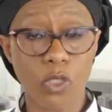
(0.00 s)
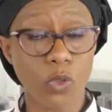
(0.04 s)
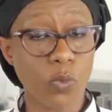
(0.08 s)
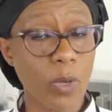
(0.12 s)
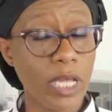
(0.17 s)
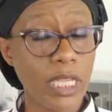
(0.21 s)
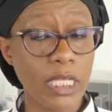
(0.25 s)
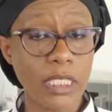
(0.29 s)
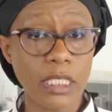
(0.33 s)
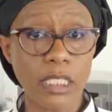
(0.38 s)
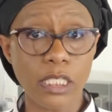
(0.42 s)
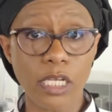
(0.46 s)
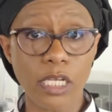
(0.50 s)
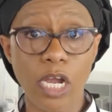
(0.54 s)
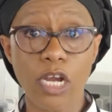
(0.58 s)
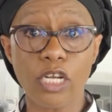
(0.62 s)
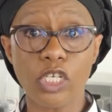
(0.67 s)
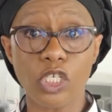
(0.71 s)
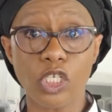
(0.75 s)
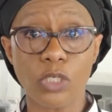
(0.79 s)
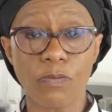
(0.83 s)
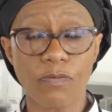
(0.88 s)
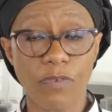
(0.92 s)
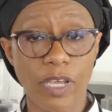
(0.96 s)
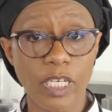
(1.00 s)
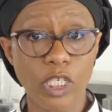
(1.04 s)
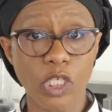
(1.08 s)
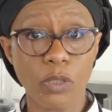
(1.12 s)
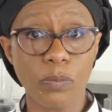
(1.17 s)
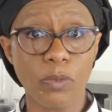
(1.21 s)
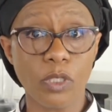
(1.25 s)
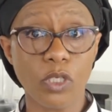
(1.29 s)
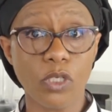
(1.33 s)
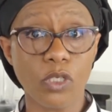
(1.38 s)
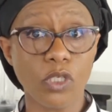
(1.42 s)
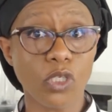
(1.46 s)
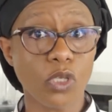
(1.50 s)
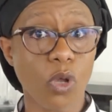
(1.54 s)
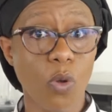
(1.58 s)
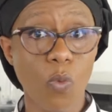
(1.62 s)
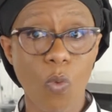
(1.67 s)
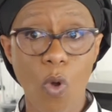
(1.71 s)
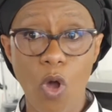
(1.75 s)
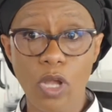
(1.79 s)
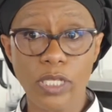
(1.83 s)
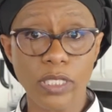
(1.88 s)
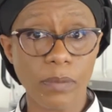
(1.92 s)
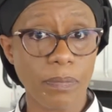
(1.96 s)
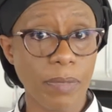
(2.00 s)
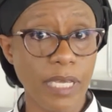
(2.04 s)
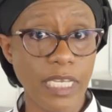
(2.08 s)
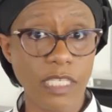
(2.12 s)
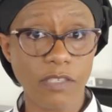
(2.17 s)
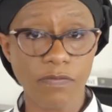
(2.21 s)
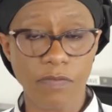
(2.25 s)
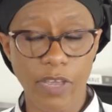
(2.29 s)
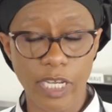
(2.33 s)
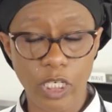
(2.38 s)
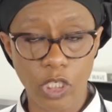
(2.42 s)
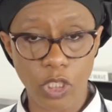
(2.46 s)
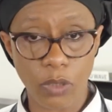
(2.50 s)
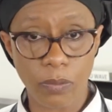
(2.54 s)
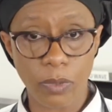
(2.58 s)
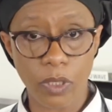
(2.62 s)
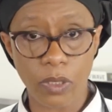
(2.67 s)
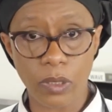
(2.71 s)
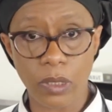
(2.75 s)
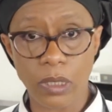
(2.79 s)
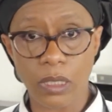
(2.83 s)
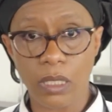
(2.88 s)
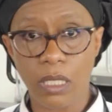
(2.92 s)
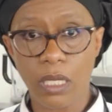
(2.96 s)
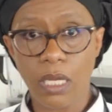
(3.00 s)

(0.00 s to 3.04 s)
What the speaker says: whether starch vegetables or water-based vegetables,